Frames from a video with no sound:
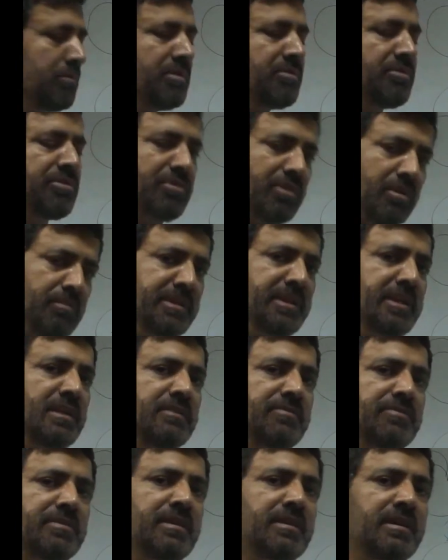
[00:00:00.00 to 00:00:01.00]
with so many
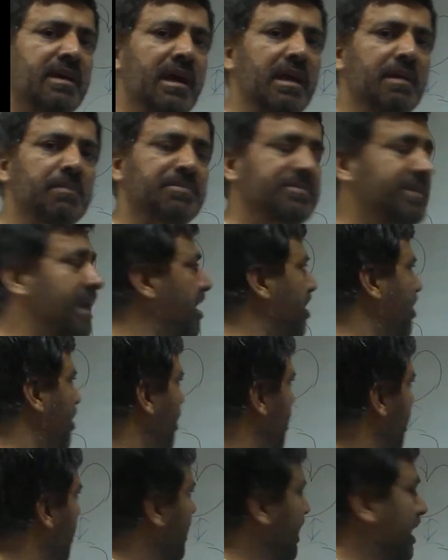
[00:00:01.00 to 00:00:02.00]
different types, they
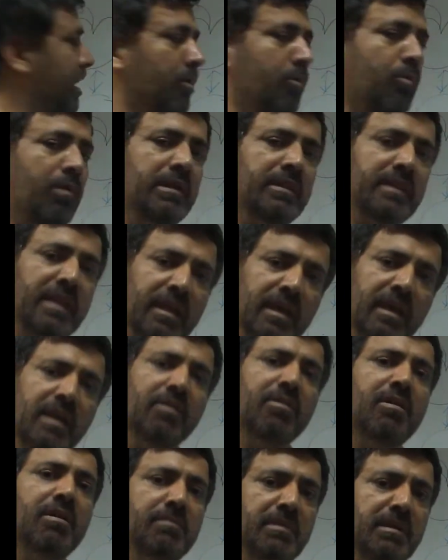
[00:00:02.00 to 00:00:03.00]
all have one thing in
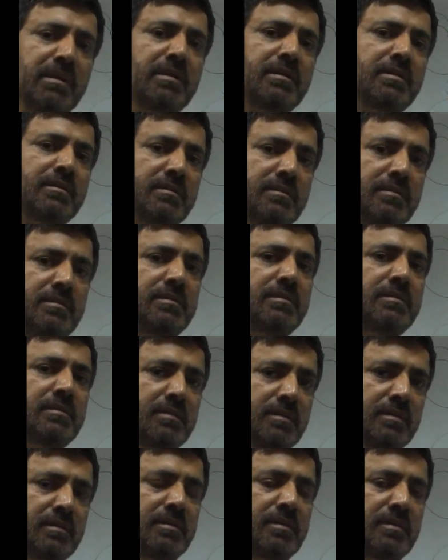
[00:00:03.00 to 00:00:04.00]
common.
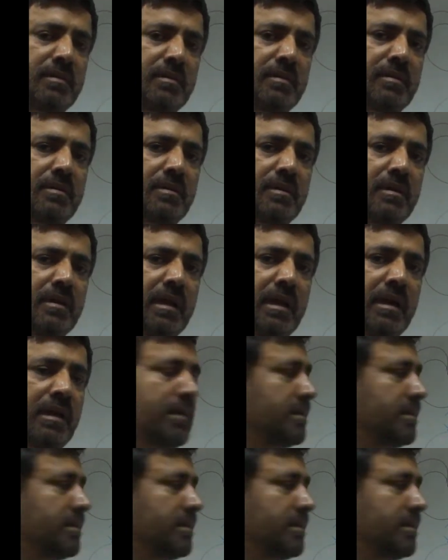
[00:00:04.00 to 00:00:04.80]
Yeah,